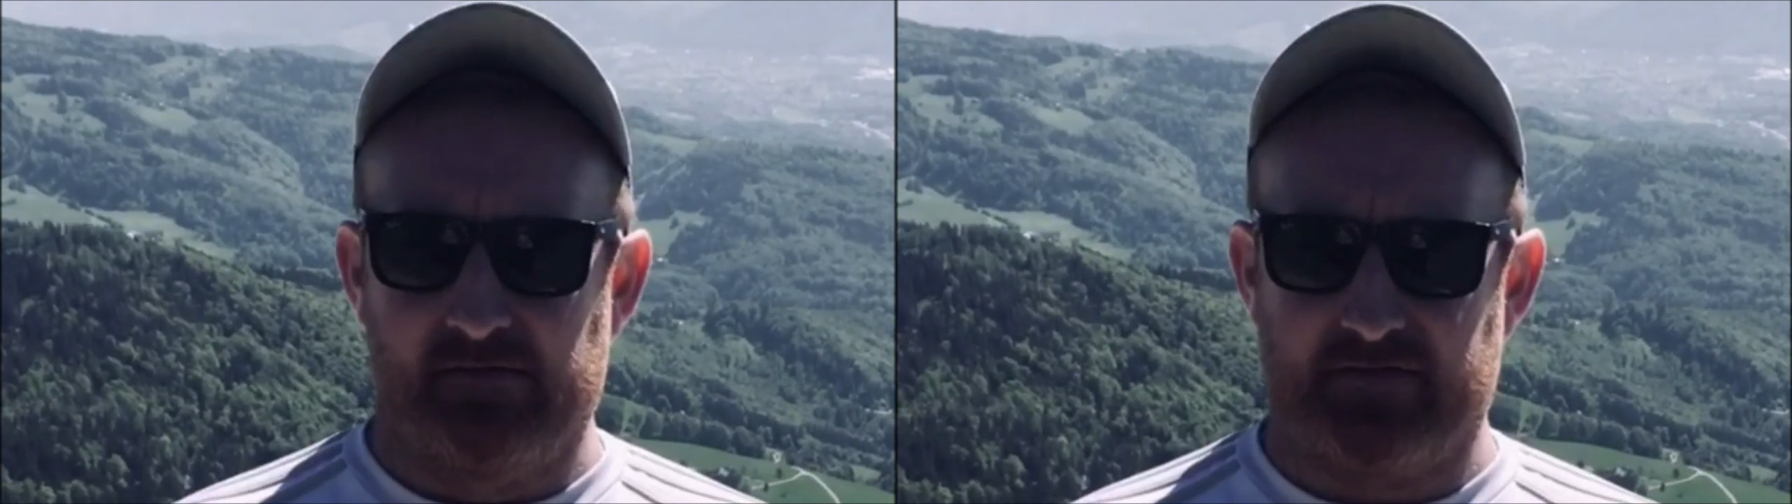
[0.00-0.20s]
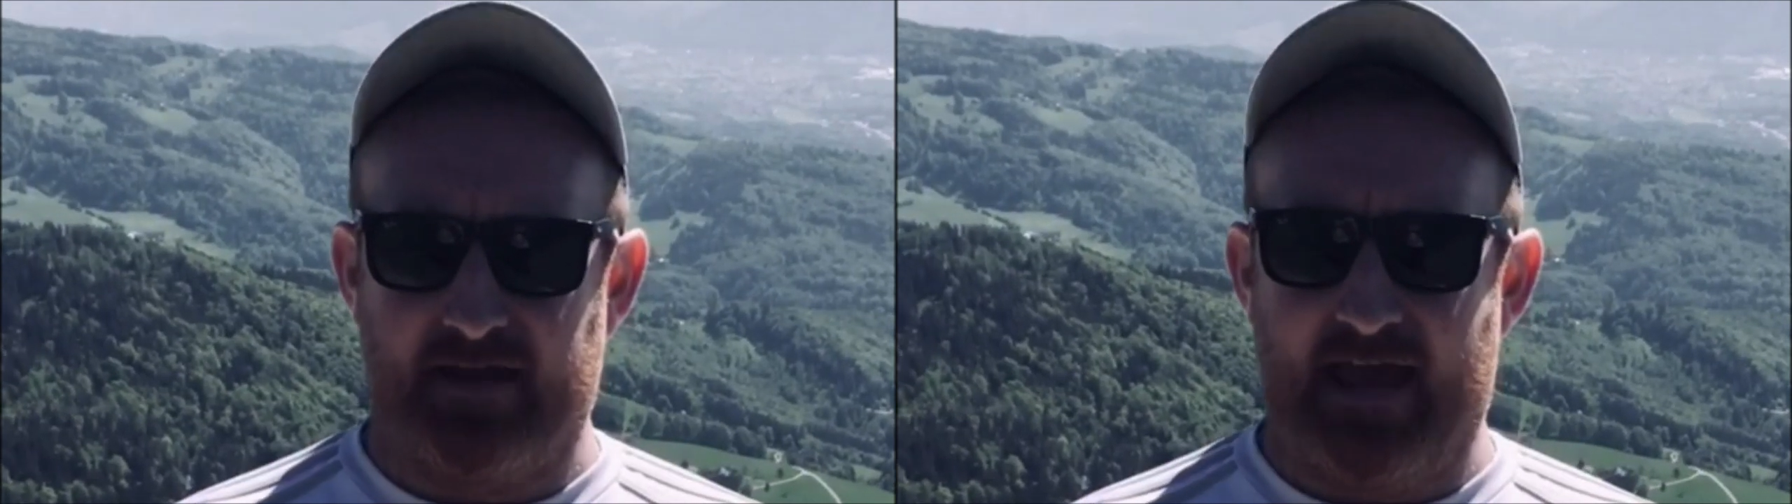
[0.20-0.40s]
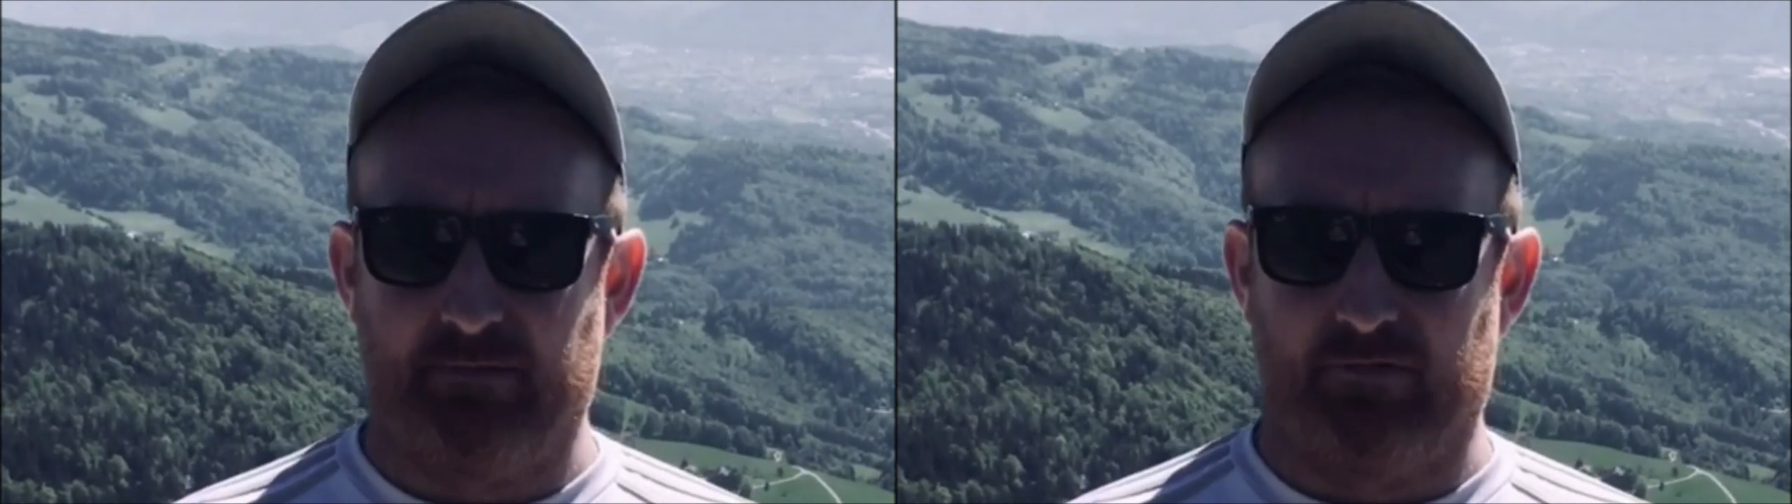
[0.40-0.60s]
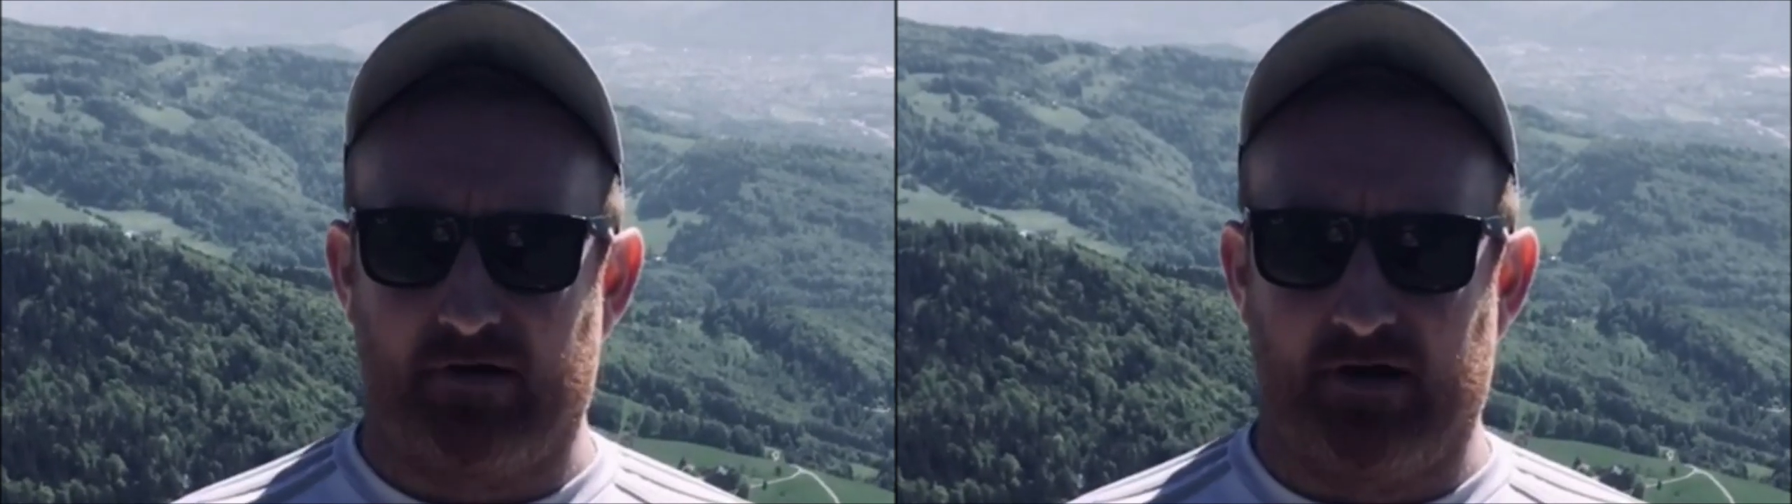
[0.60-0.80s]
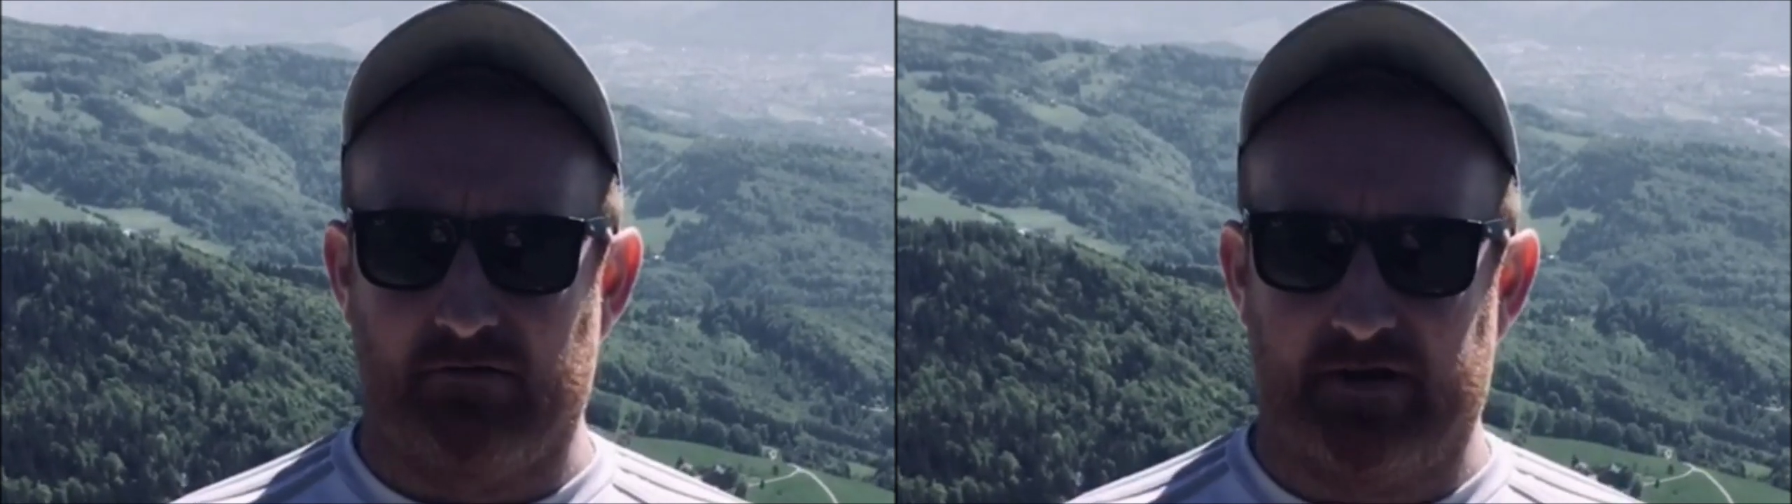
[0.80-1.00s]
There's a heap of
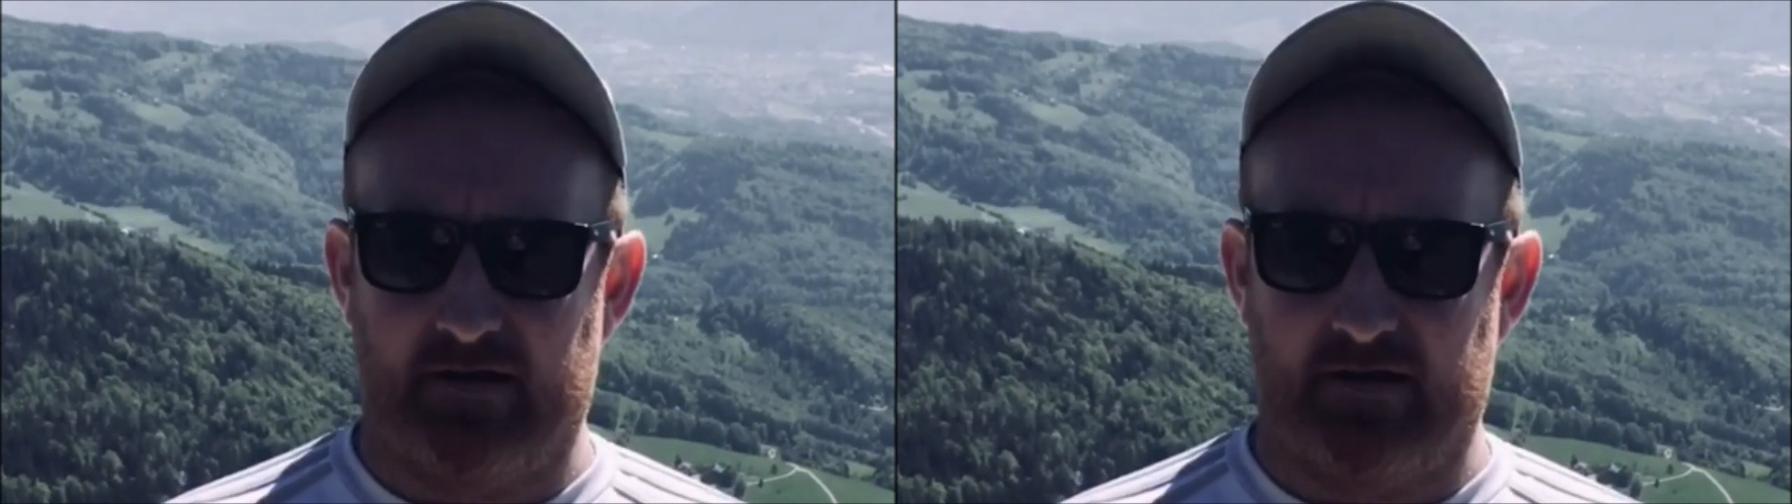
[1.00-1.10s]
work out